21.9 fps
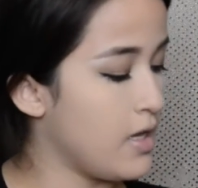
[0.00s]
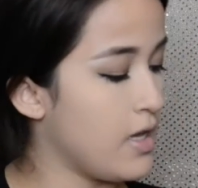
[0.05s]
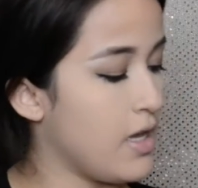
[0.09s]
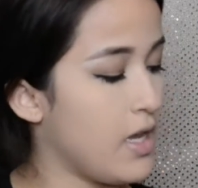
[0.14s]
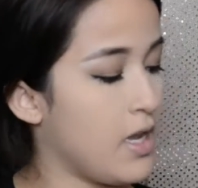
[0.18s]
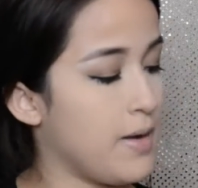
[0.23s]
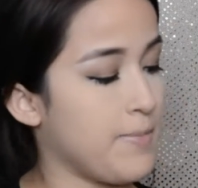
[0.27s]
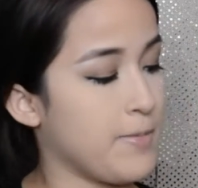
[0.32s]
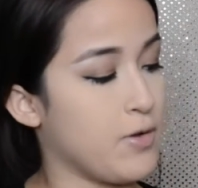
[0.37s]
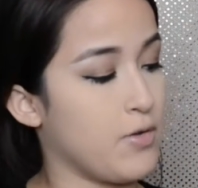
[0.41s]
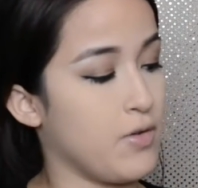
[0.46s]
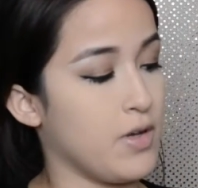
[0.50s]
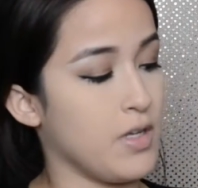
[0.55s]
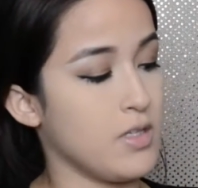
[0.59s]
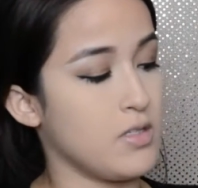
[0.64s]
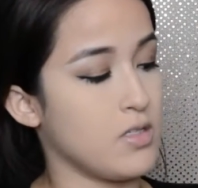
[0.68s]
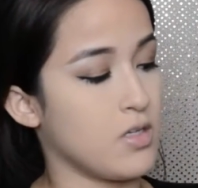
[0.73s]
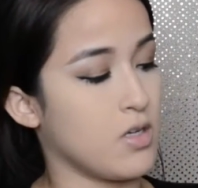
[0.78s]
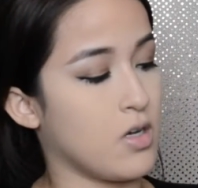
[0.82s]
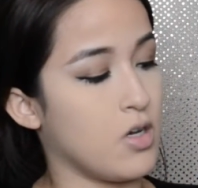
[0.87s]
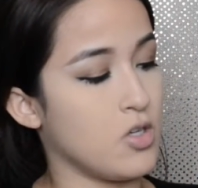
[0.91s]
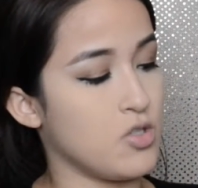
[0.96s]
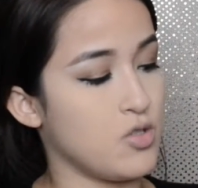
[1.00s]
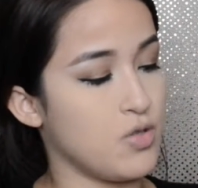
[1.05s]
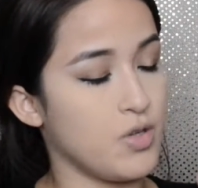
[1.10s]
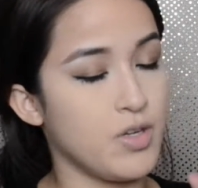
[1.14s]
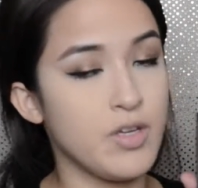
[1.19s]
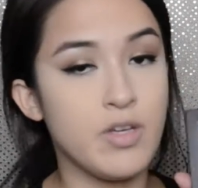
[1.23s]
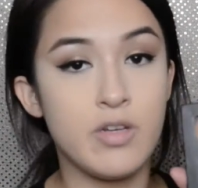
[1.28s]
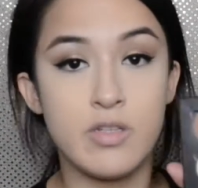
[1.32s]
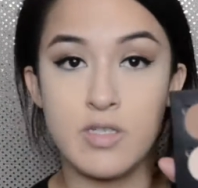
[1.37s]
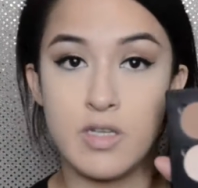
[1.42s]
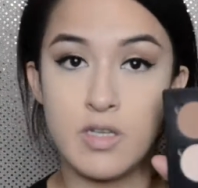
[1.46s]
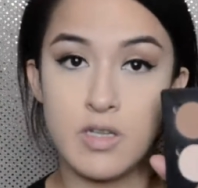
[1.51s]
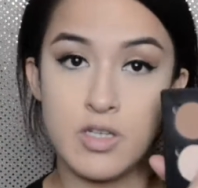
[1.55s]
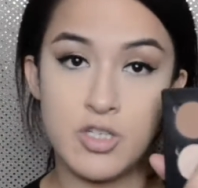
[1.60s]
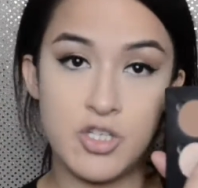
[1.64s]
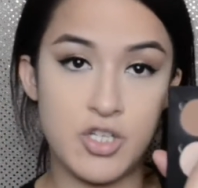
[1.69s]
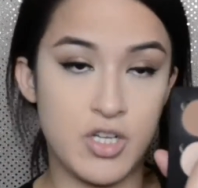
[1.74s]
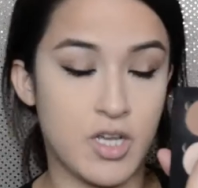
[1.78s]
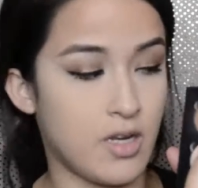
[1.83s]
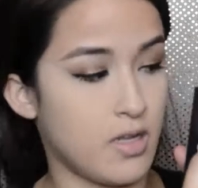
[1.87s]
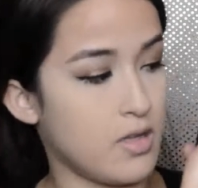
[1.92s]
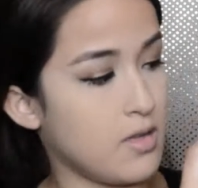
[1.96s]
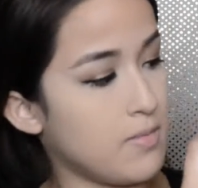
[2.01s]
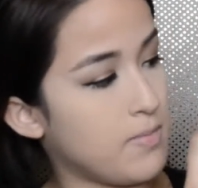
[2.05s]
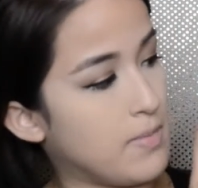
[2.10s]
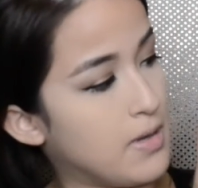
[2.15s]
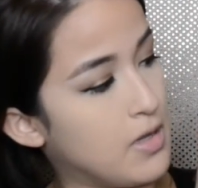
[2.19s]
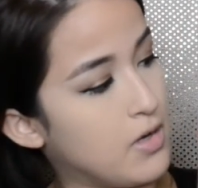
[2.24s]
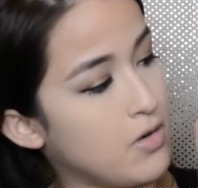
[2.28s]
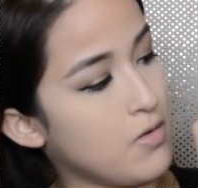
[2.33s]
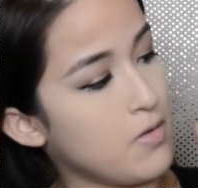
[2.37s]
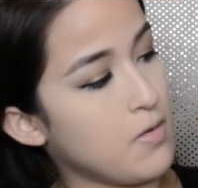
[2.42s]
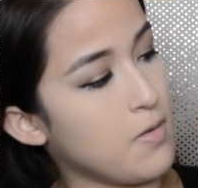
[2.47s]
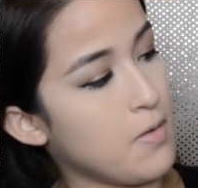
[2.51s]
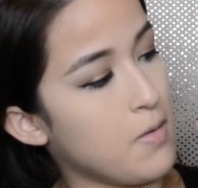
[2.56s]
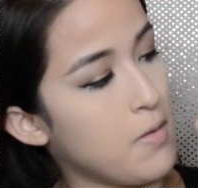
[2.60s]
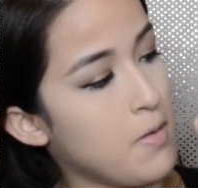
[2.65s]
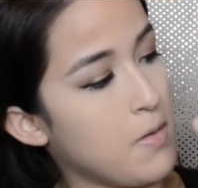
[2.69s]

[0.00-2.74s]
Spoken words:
and I'm going to contour using the shade in the middle,